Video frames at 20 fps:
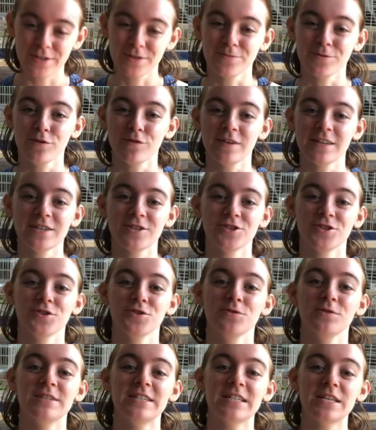to move
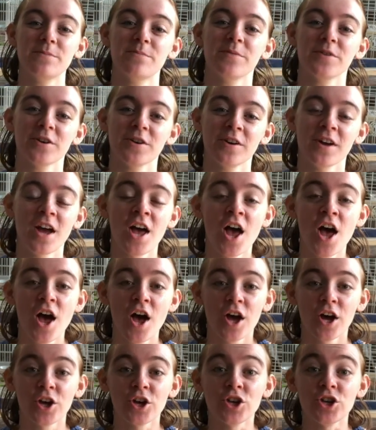into deeper
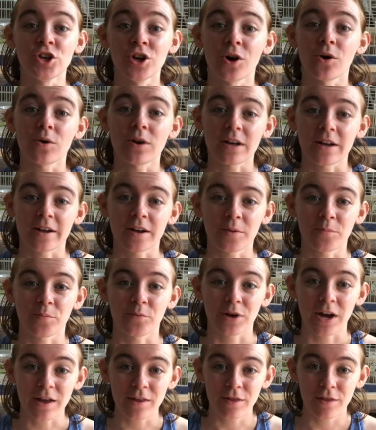yogic
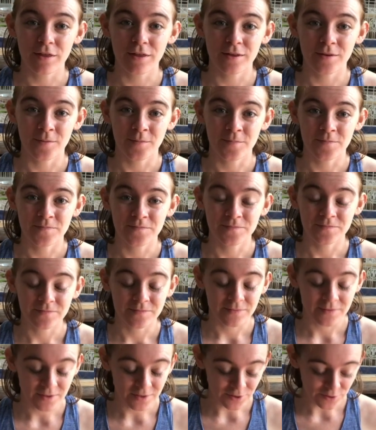breath.
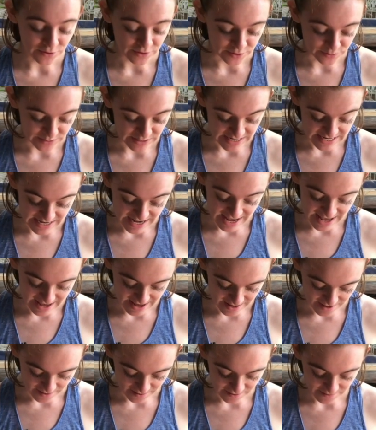So as we
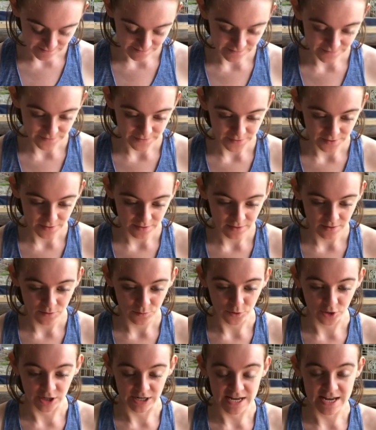inhale,
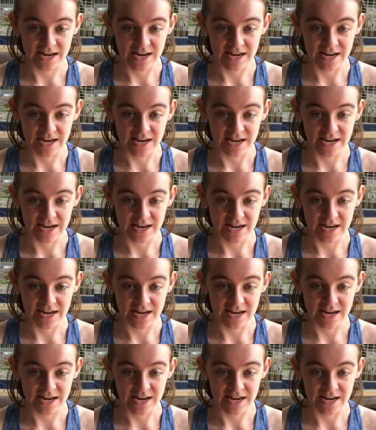we're going to